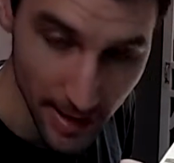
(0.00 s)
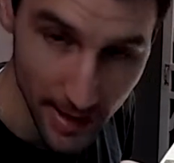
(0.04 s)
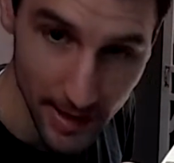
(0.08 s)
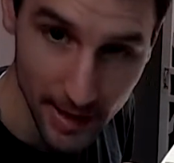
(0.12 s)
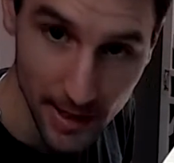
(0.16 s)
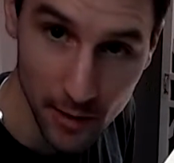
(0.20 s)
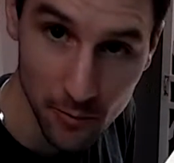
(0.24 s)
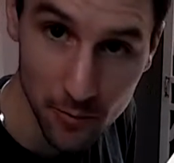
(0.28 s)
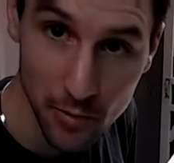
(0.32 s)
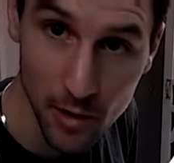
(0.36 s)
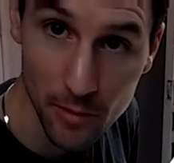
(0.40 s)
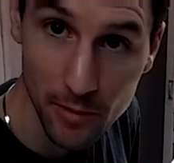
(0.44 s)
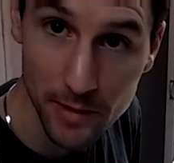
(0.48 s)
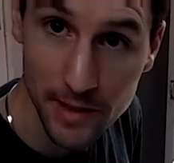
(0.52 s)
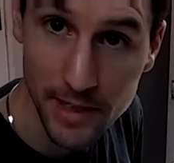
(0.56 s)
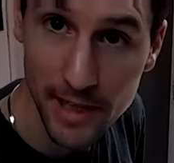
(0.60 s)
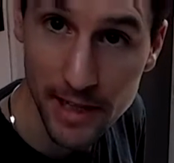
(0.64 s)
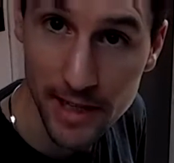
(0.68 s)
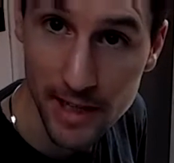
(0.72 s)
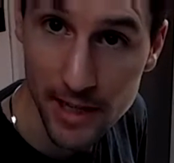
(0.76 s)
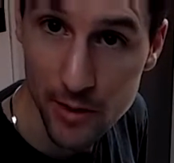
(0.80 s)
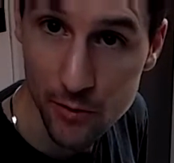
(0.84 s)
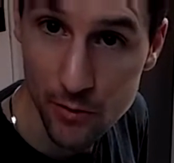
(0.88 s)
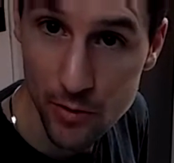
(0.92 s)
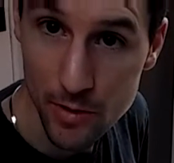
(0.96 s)
and I'll probably
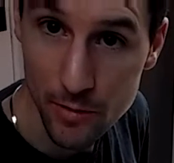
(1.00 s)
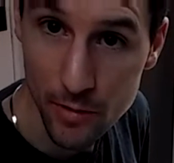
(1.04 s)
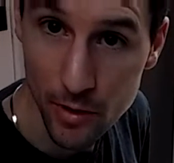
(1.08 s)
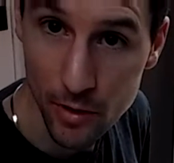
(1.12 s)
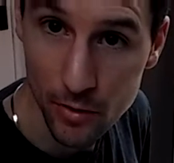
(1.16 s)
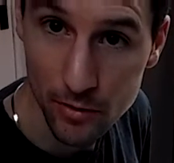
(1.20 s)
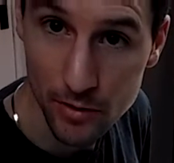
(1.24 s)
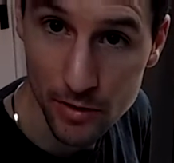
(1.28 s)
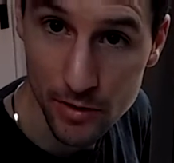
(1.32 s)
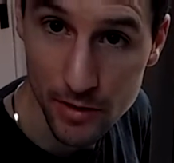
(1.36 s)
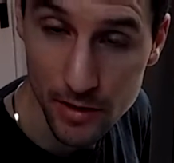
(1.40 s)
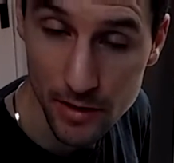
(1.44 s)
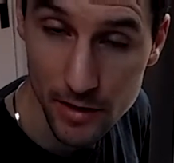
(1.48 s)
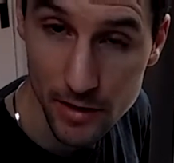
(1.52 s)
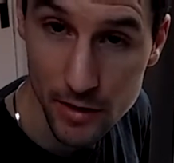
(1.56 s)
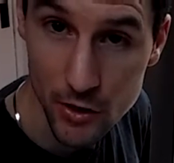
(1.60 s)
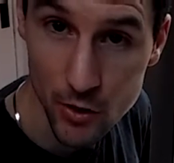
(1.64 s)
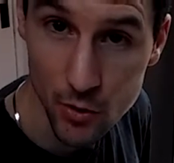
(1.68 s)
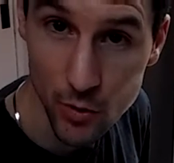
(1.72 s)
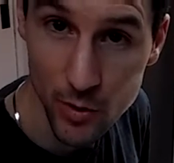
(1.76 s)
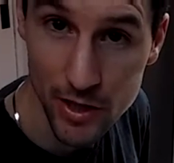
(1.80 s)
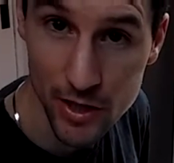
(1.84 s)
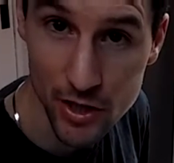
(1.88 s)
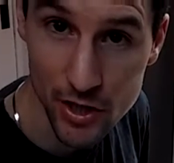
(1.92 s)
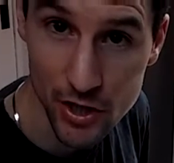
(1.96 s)
get a remote
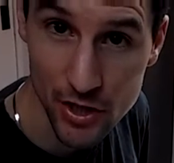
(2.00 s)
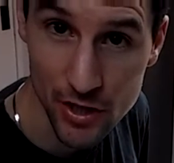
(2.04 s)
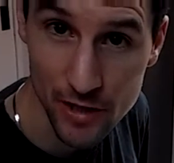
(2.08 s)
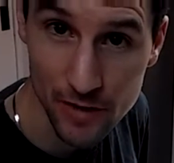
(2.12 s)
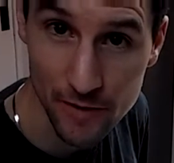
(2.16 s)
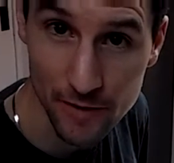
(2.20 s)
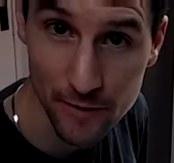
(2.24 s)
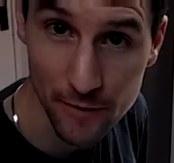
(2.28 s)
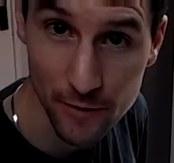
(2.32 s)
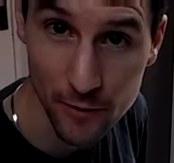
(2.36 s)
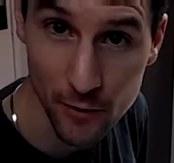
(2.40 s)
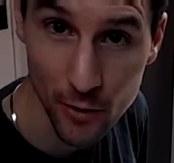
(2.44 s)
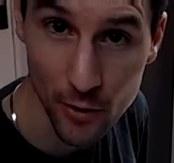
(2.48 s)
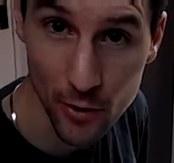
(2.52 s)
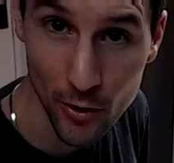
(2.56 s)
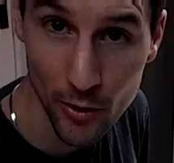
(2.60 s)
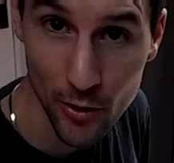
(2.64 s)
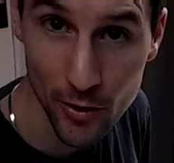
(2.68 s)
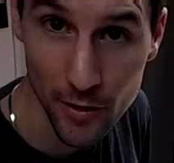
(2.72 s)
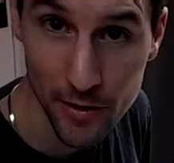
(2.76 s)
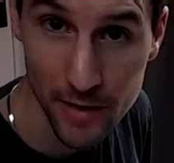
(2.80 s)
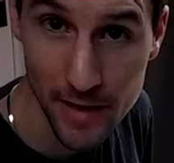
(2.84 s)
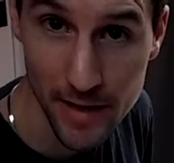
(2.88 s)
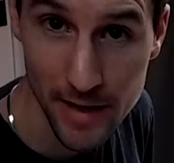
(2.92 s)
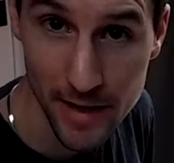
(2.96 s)
switch
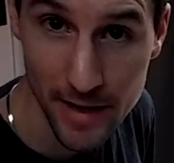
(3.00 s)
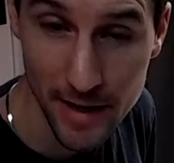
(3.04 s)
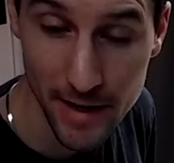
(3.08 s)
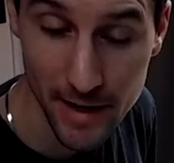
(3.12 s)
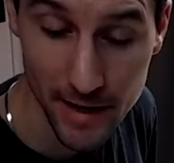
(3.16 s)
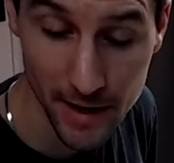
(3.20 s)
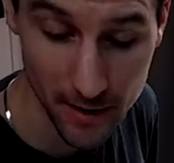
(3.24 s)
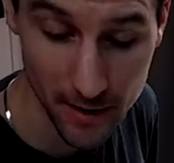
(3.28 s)
for the